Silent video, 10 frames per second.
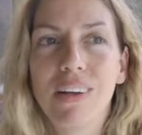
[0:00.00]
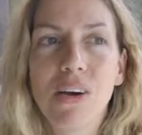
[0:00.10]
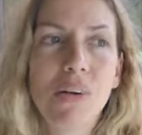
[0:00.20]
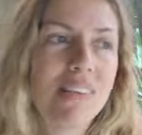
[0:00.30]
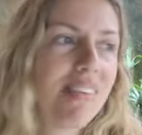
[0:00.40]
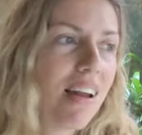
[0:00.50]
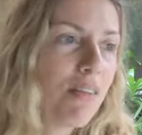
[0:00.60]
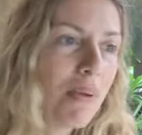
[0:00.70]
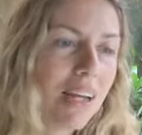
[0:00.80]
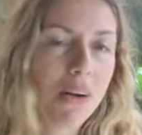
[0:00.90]
You know, instead
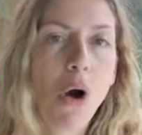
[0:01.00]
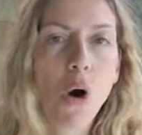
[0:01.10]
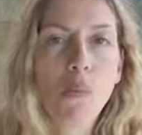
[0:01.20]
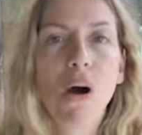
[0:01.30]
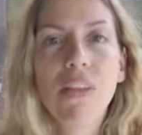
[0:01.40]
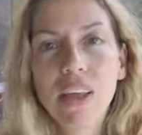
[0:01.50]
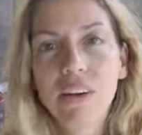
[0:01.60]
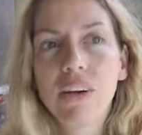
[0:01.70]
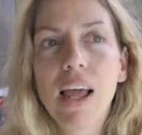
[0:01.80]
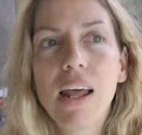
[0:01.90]
of being at home on the
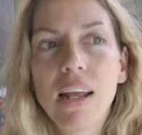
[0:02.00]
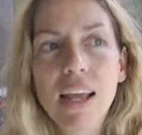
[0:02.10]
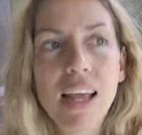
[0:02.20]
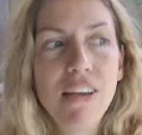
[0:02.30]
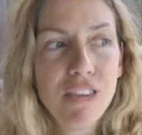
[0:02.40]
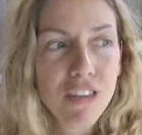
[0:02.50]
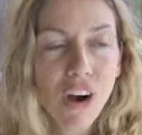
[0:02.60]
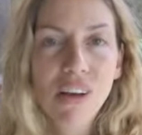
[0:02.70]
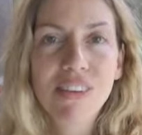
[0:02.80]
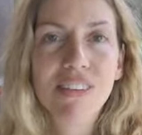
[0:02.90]
internet, if you
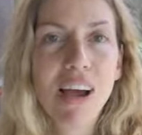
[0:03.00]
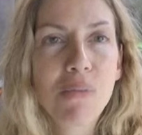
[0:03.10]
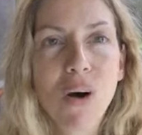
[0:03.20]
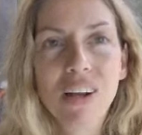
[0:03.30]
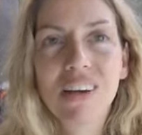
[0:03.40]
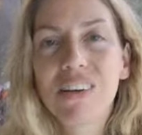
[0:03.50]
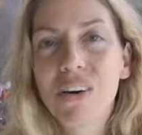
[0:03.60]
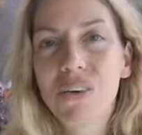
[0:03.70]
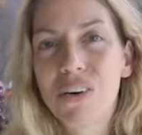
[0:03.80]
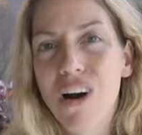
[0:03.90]
got the time, why not
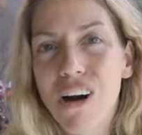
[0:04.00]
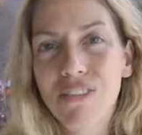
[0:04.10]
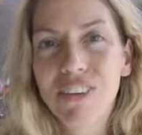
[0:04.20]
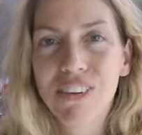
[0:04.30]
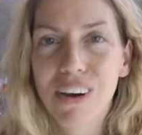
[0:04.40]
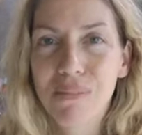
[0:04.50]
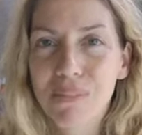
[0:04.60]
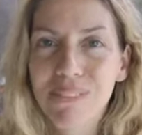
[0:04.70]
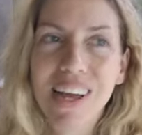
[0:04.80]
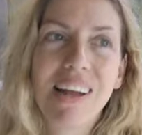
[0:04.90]
go to a coffee shop
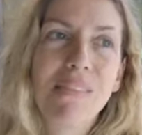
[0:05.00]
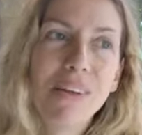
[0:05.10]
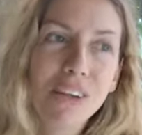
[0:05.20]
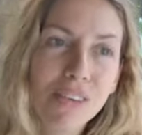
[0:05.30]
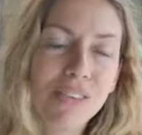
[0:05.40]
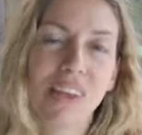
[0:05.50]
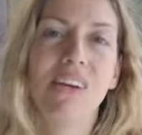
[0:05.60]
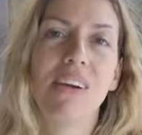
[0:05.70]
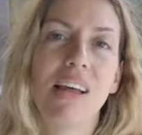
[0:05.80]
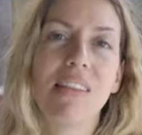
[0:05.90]
and use the
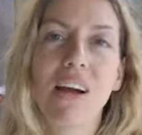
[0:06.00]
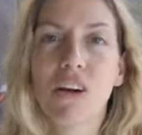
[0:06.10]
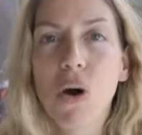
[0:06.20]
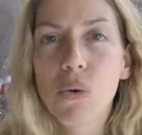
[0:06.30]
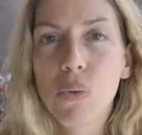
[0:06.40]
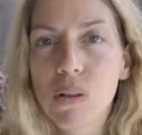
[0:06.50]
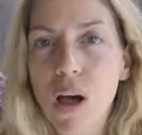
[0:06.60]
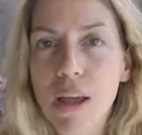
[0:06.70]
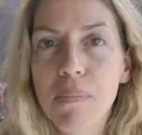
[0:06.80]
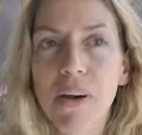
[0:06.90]
internet there? Go to a
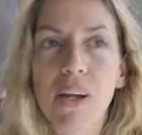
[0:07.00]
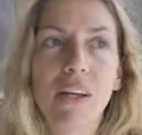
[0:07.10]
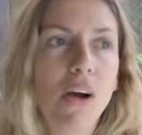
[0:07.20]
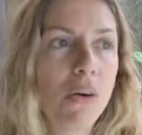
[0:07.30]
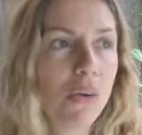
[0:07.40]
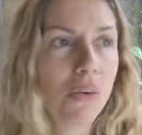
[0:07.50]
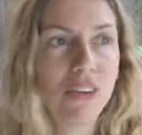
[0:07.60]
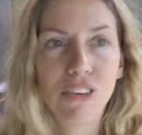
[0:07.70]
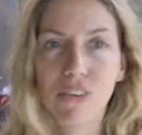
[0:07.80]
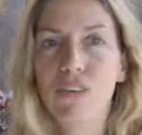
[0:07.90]
library, go to a
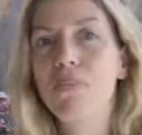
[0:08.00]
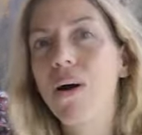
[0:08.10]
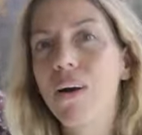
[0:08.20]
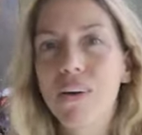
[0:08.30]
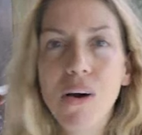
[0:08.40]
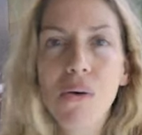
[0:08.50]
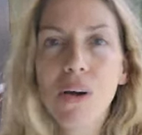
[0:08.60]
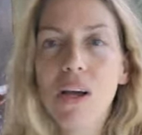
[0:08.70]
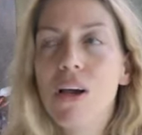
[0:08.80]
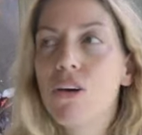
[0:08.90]
juice bar, go
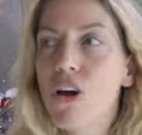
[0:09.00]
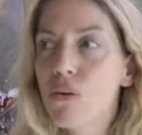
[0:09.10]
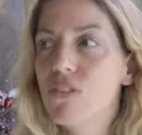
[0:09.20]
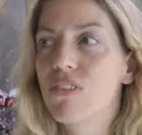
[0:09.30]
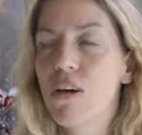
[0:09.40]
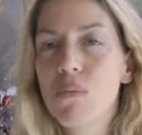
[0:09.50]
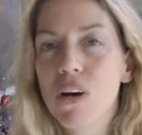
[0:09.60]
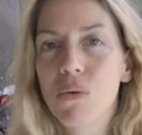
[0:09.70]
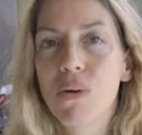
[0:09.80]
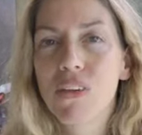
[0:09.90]
go
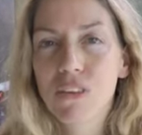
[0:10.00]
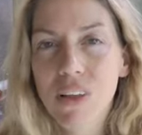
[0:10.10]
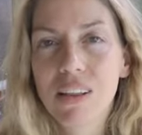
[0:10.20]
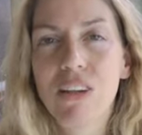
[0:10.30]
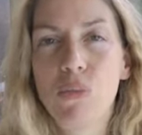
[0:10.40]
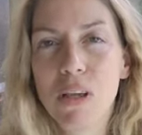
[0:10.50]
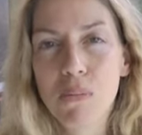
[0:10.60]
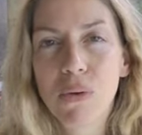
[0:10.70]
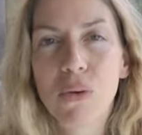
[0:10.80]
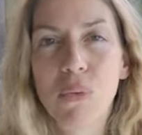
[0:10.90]
somewhere where there's at least
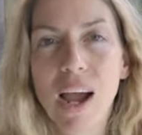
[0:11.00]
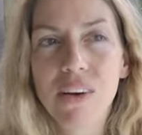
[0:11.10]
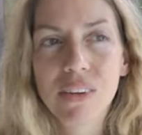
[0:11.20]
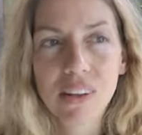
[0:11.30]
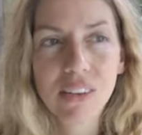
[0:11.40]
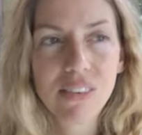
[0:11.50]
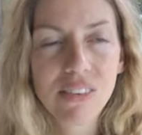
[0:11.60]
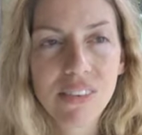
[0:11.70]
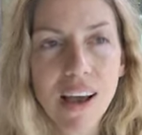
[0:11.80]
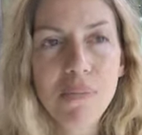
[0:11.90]
people around and there's
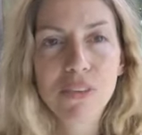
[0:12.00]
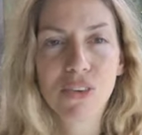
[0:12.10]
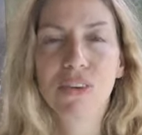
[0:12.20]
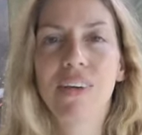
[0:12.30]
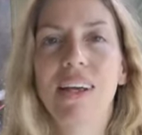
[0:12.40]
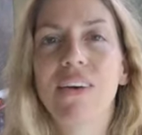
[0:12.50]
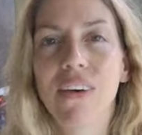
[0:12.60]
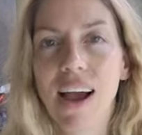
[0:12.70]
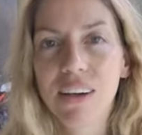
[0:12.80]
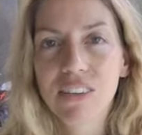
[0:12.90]
some sort of
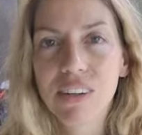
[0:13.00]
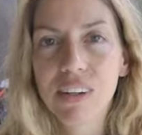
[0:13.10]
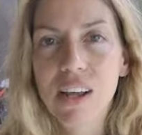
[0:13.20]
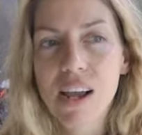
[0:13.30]
interaction,